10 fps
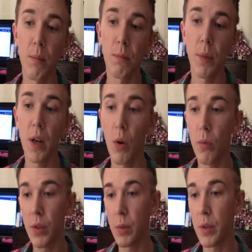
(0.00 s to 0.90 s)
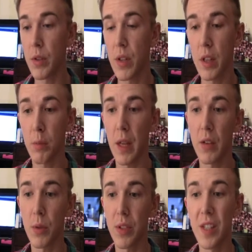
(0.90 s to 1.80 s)
But hopefully with this next
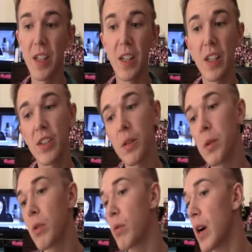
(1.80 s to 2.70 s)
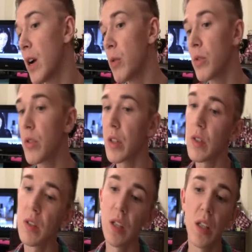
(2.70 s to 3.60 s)
Blastoise here, he's going to be around
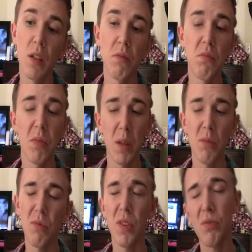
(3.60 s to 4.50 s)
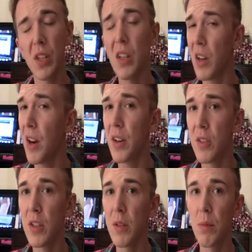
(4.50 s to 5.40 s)
16, maybe 1500
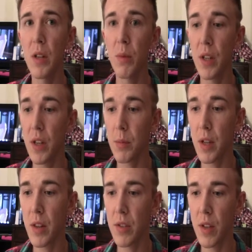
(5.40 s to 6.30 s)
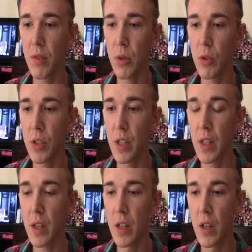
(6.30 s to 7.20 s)
CP when he comes out of this evolution here.